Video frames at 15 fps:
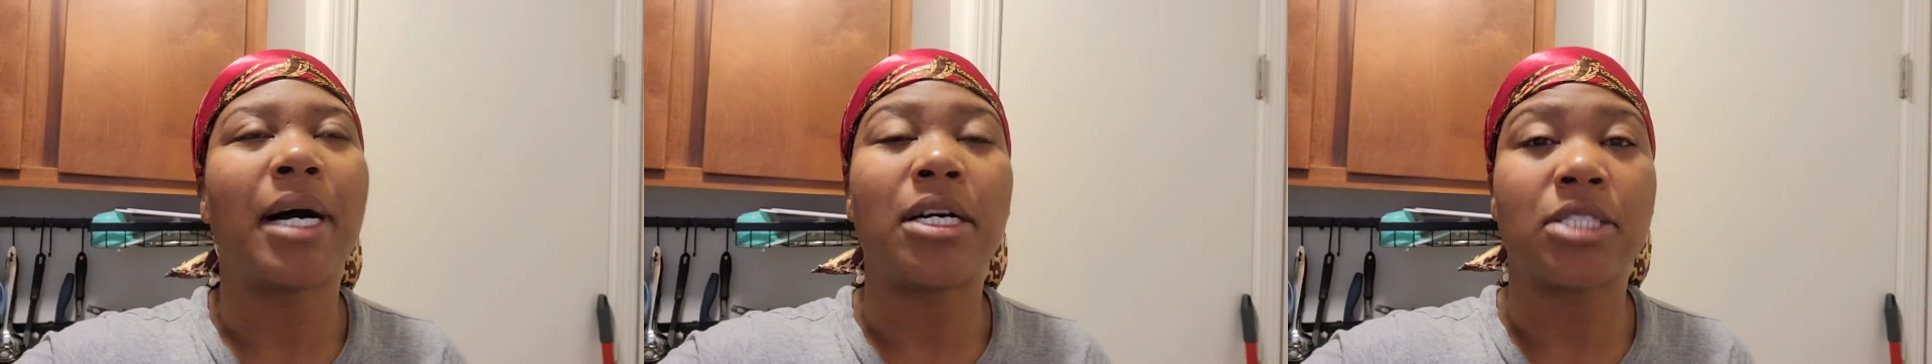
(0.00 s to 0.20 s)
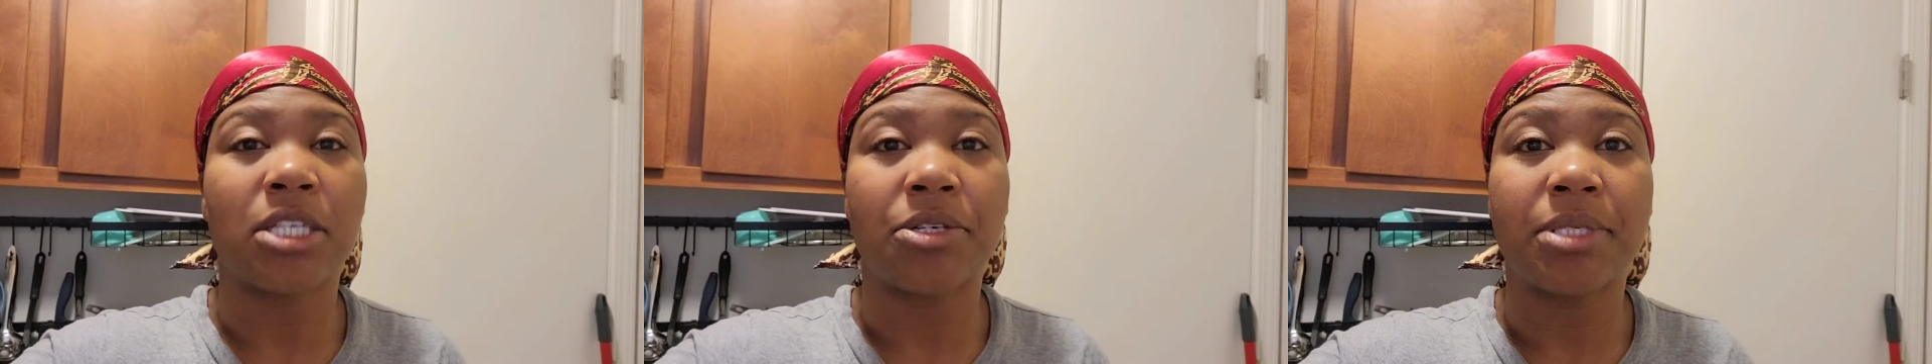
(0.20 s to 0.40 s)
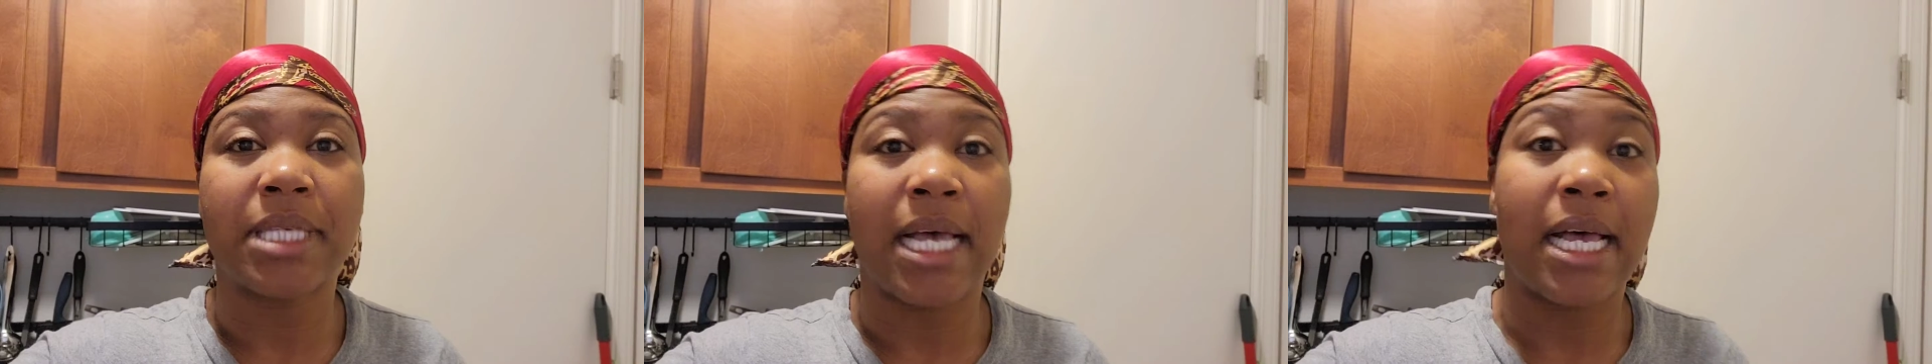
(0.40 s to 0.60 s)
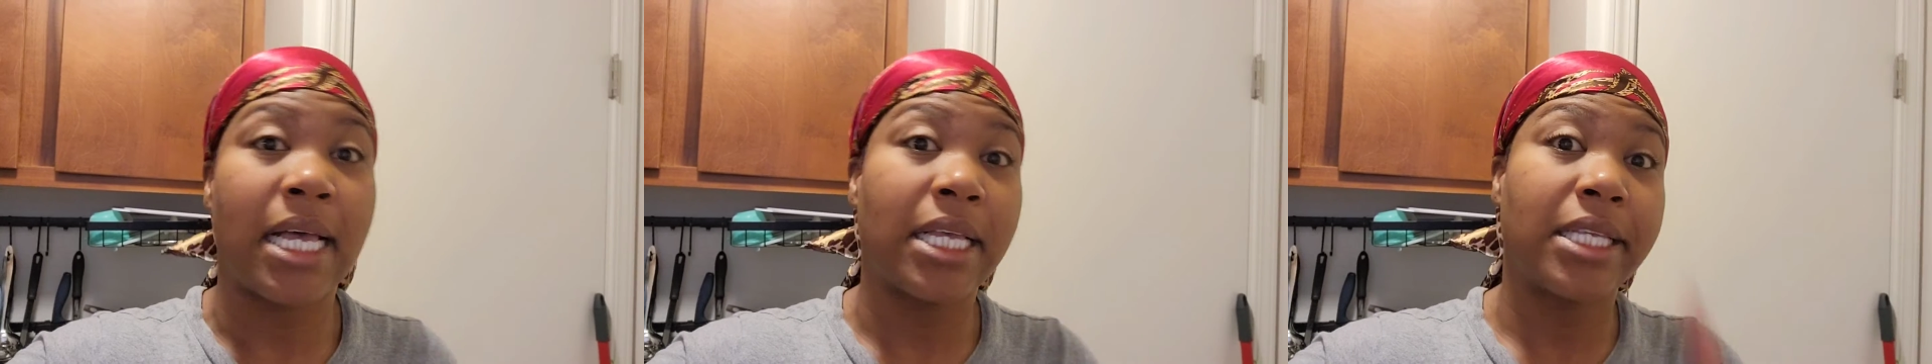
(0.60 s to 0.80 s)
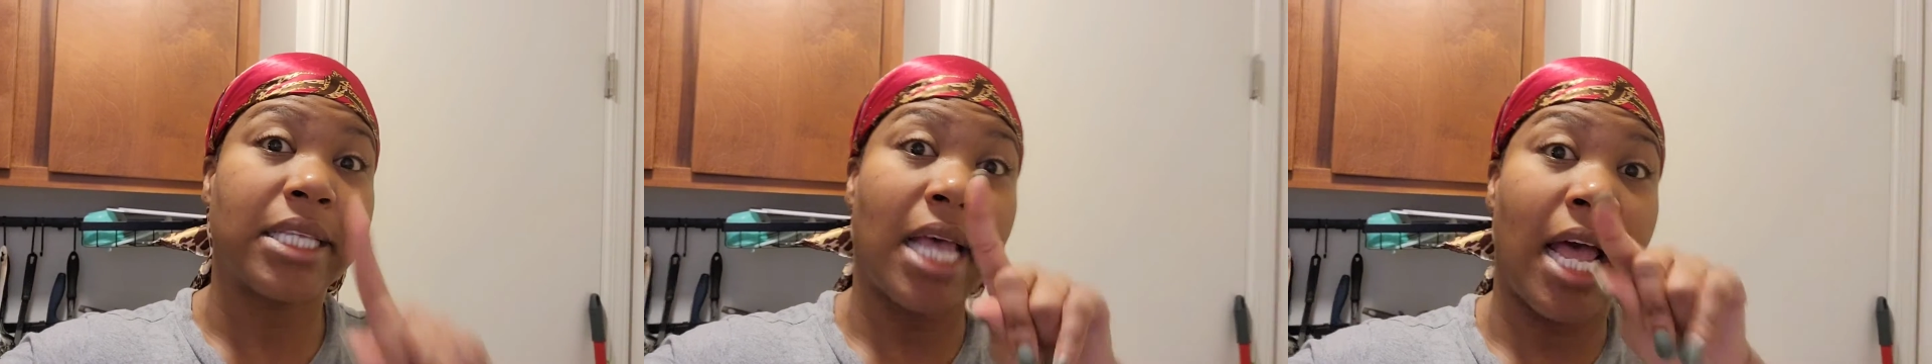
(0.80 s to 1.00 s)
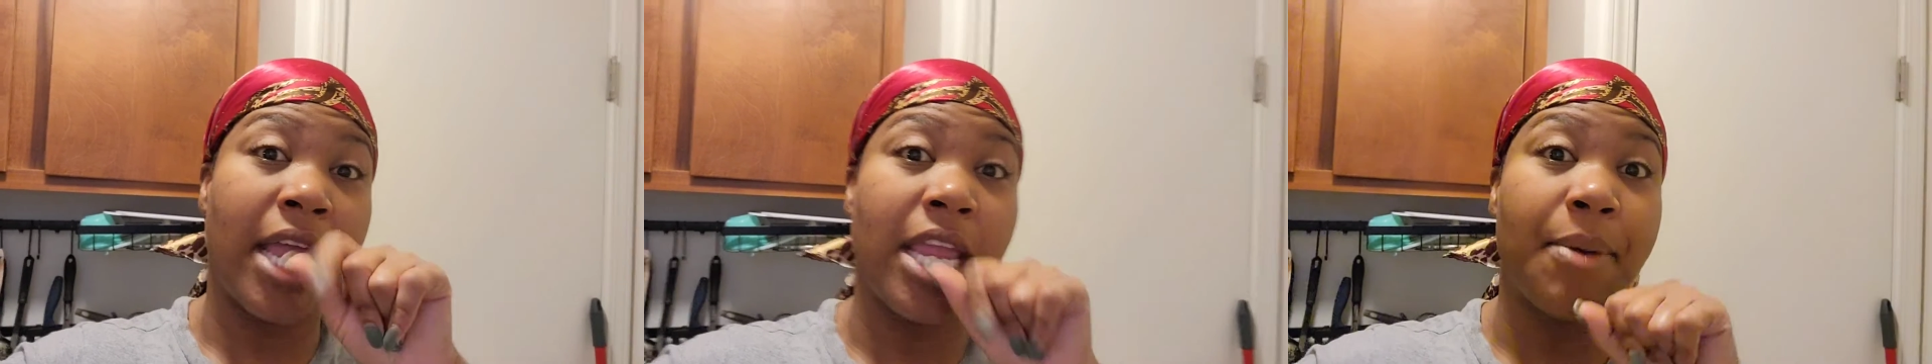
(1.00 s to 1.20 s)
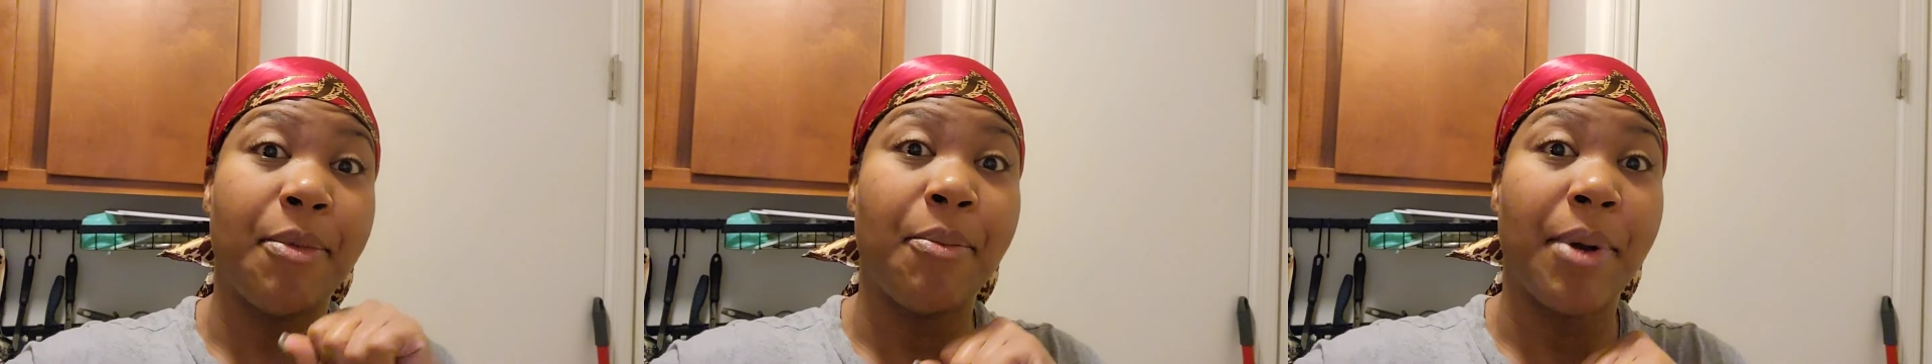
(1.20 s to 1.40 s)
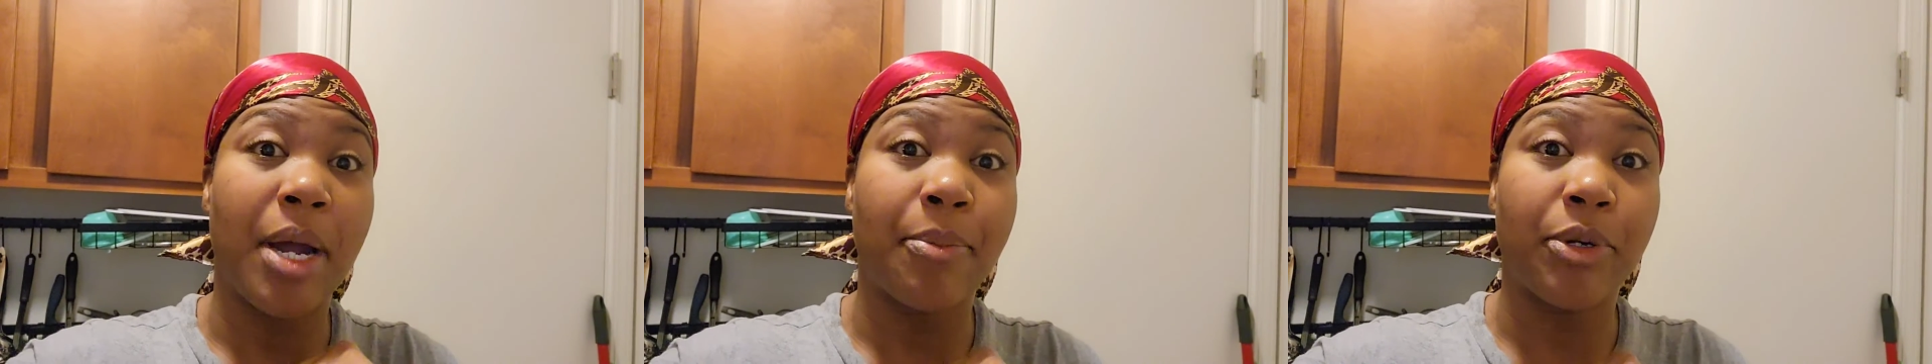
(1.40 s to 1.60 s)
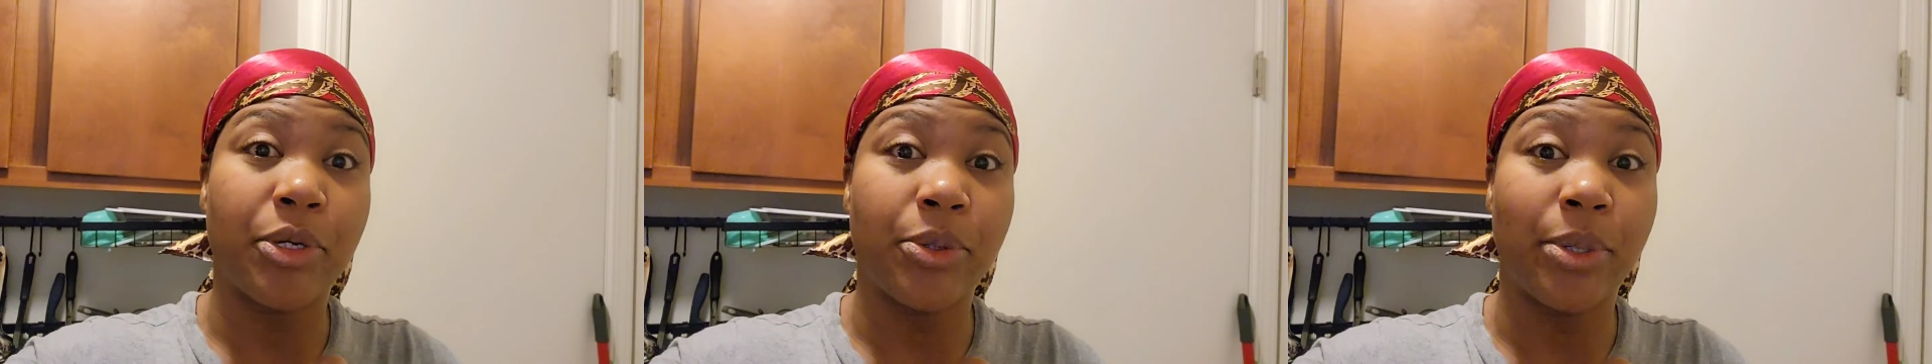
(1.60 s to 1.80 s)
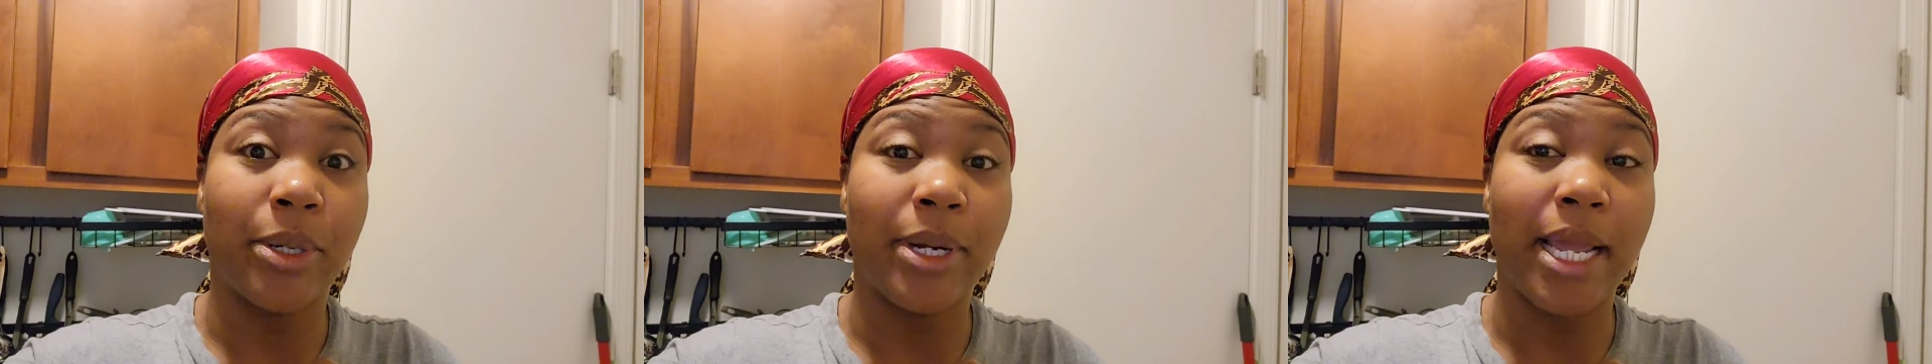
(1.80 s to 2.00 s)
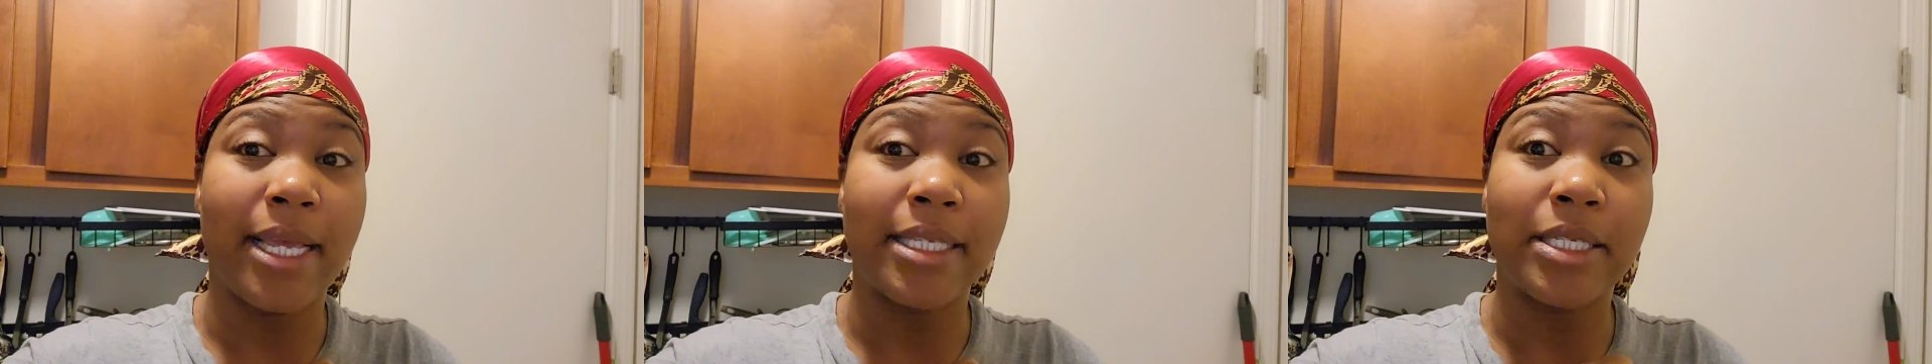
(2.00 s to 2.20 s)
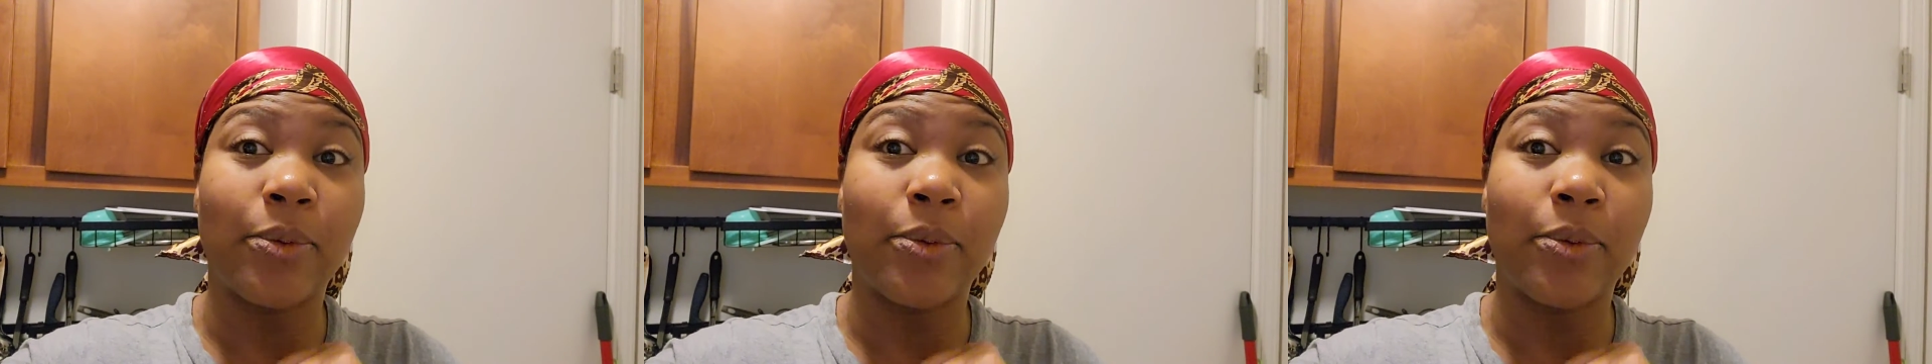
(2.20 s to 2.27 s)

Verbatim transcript: all jokes aside, I am a mompreneur, okay?